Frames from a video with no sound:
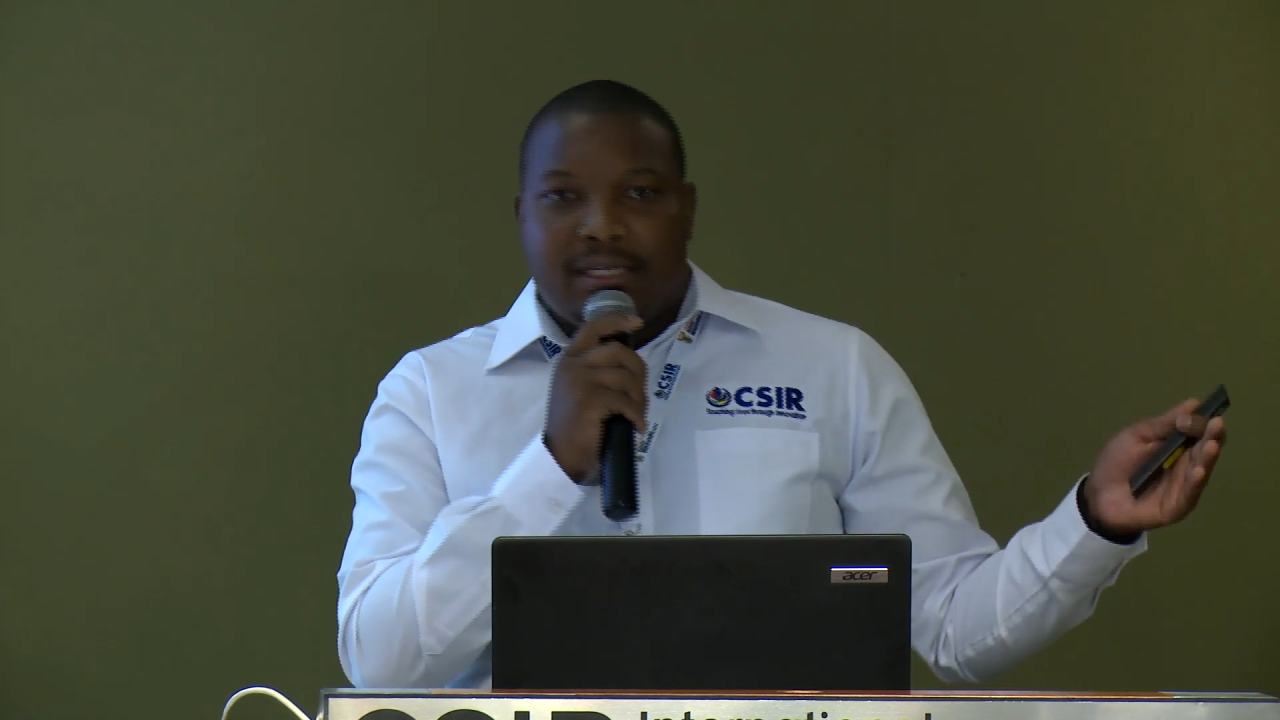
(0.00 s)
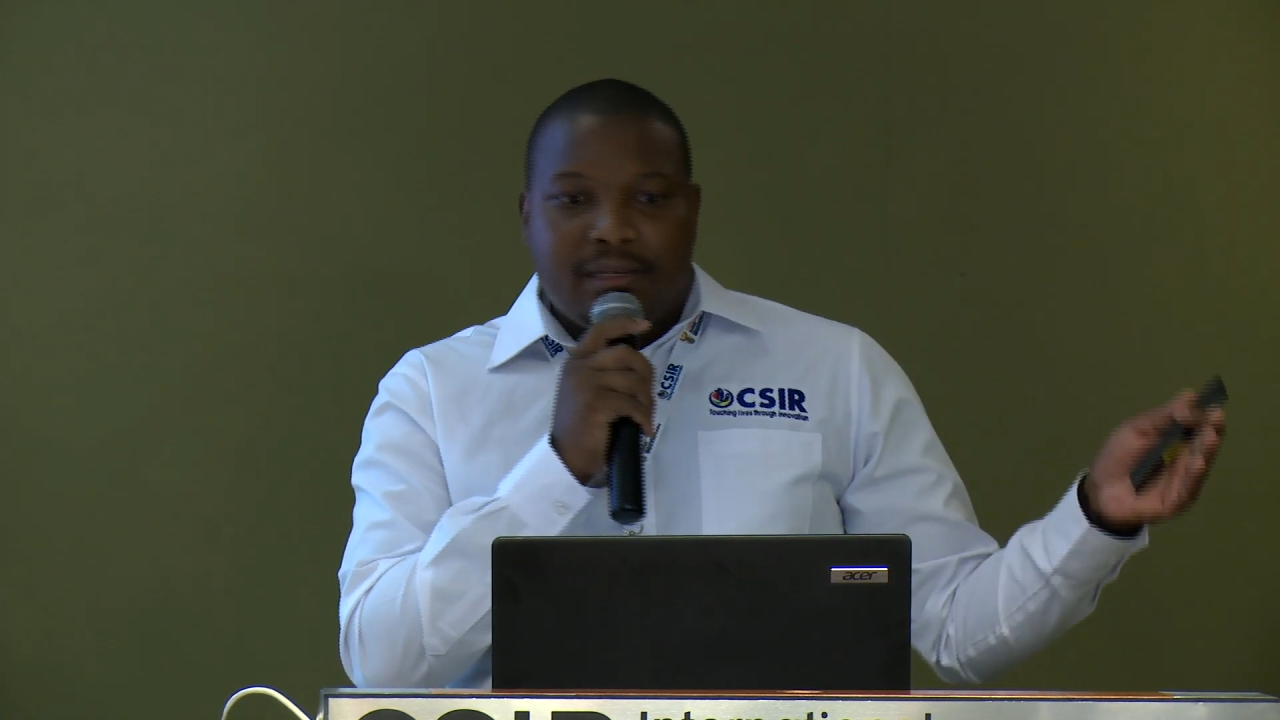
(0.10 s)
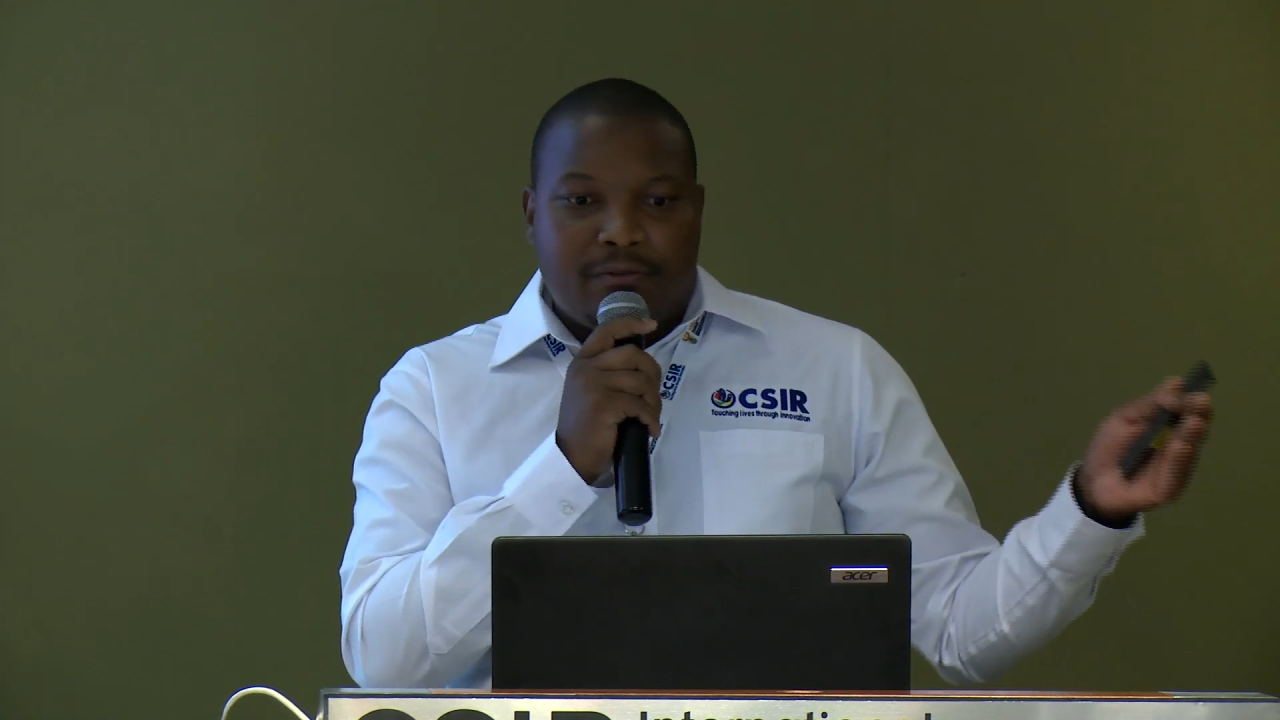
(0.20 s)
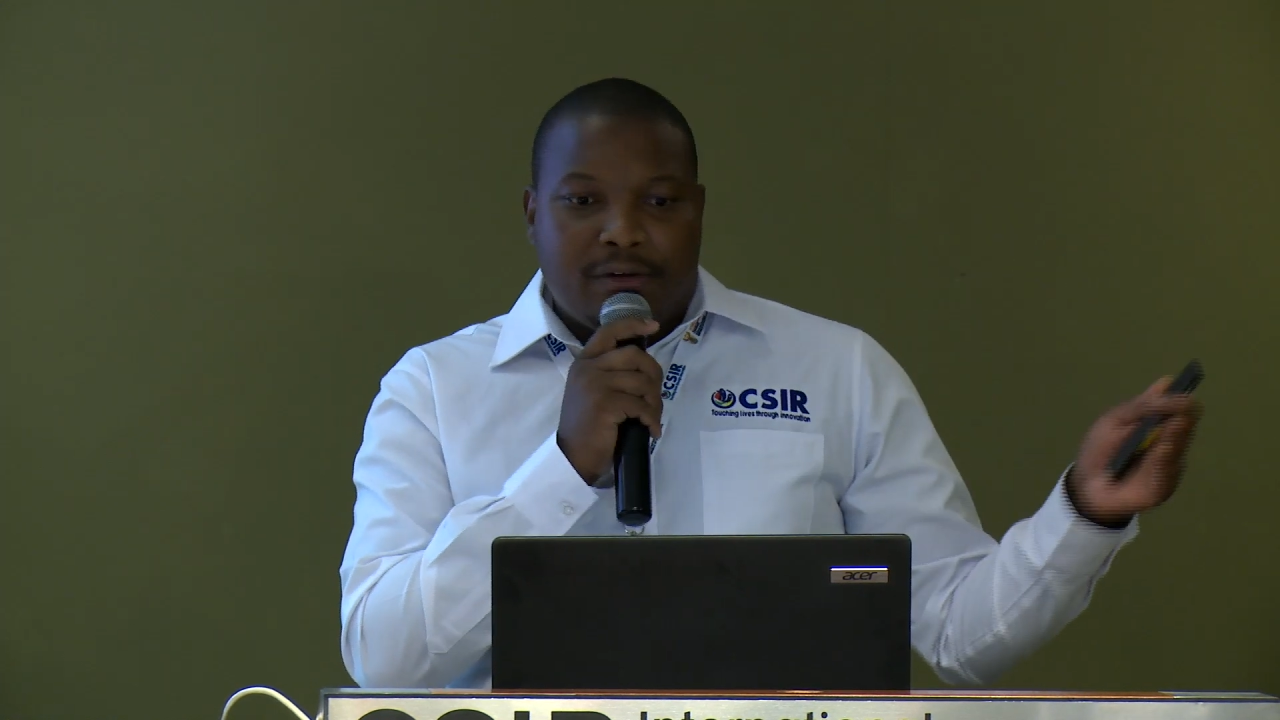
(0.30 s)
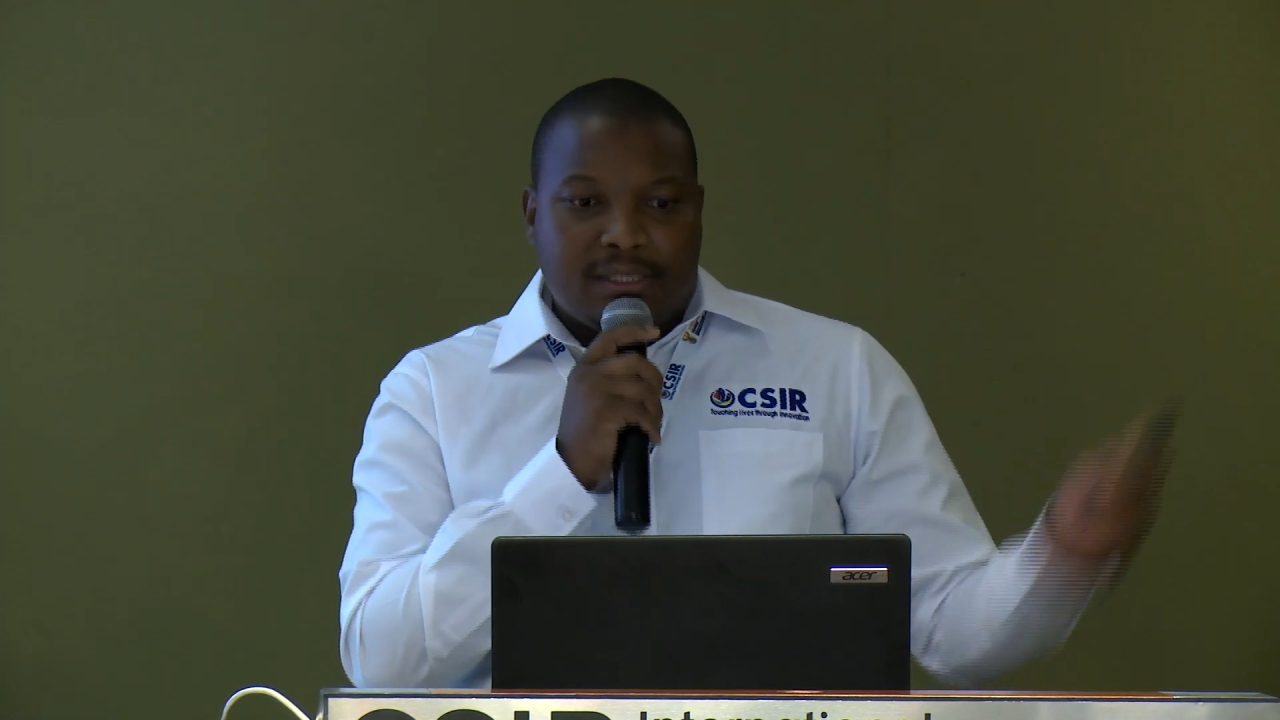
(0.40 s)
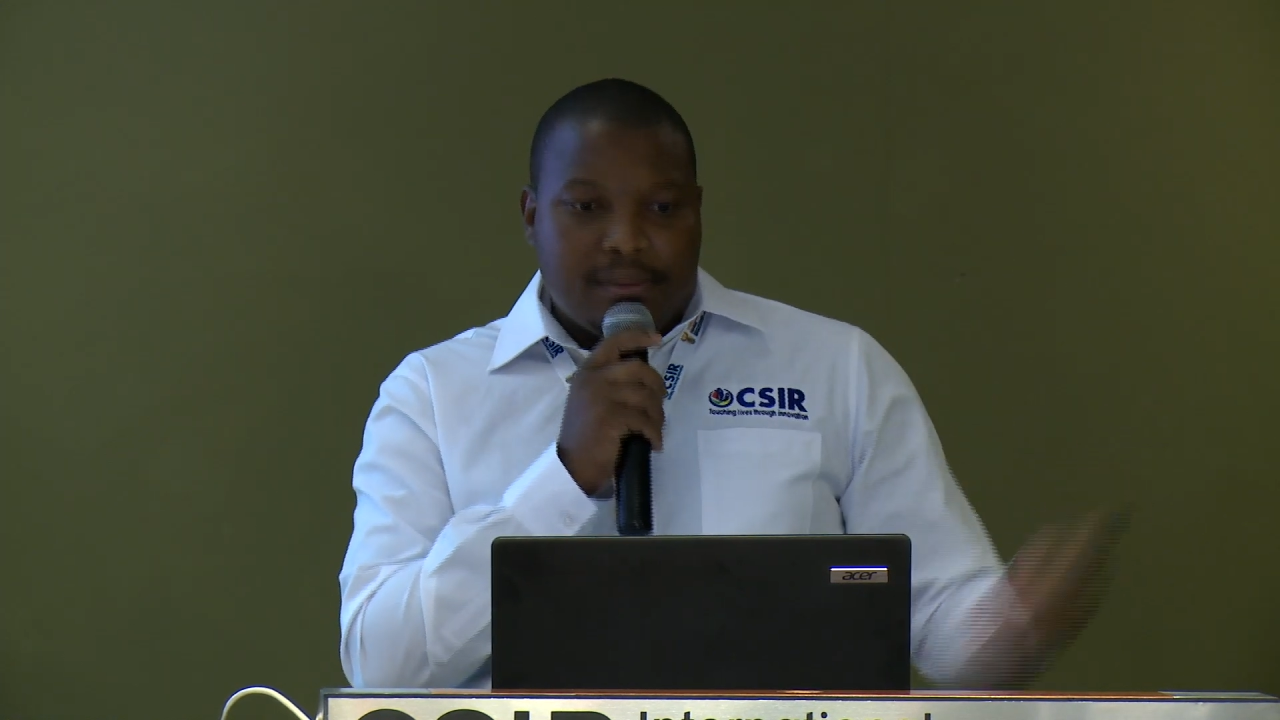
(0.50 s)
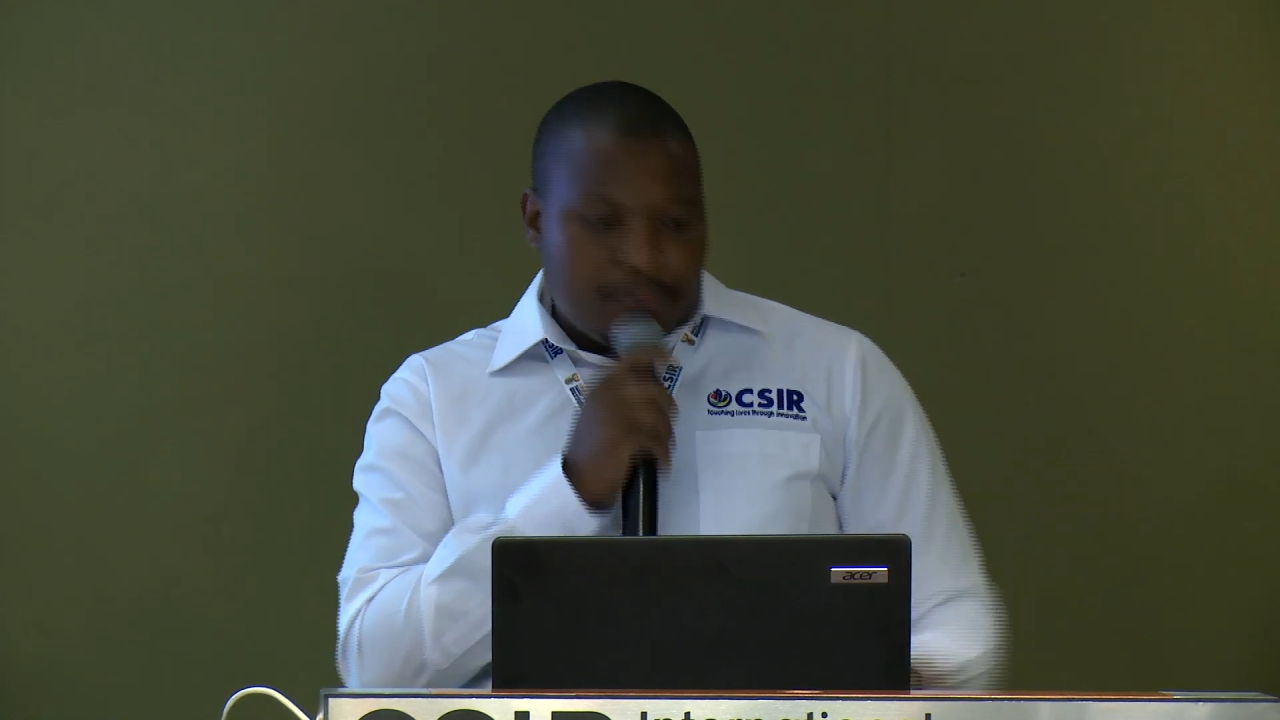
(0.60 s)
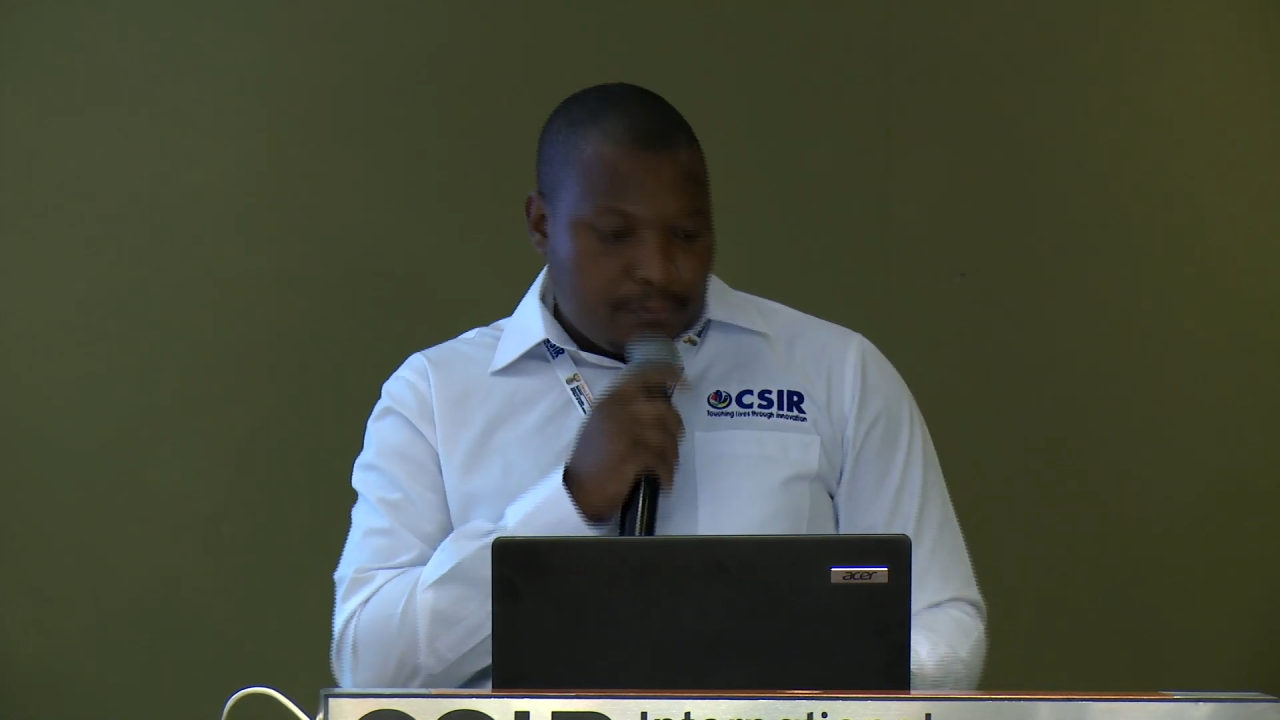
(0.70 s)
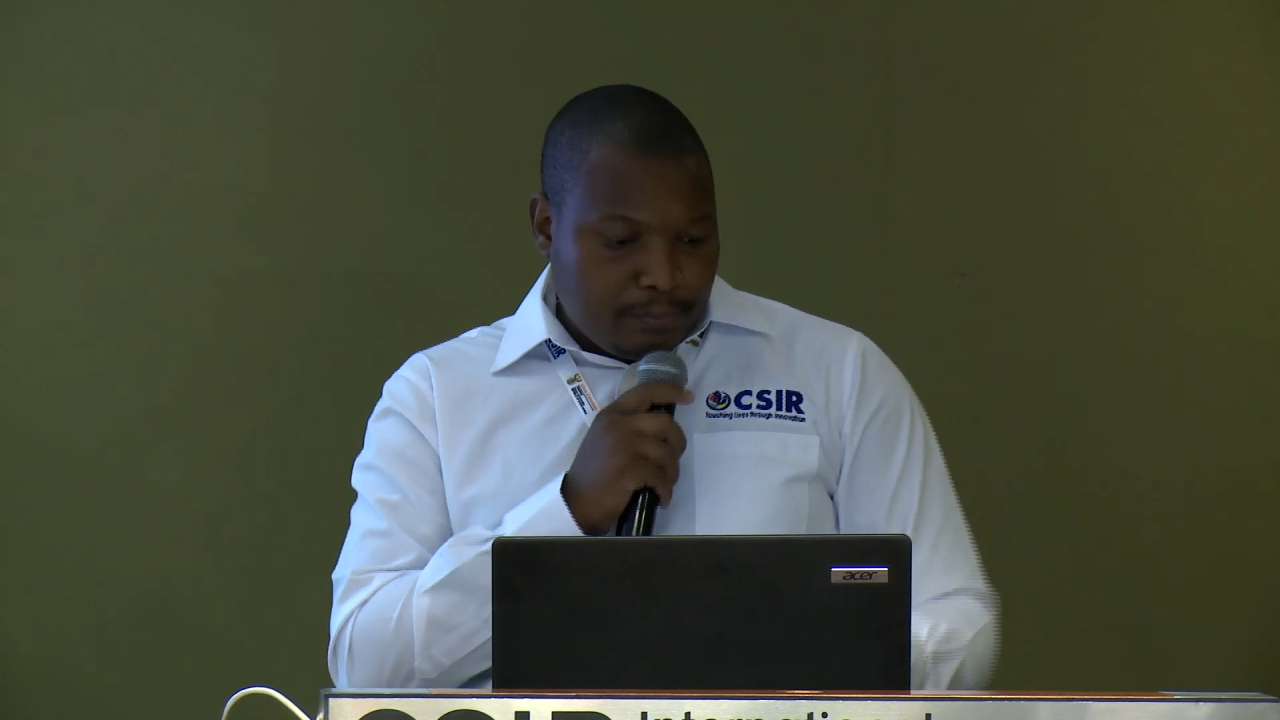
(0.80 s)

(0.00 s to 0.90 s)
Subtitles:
for example.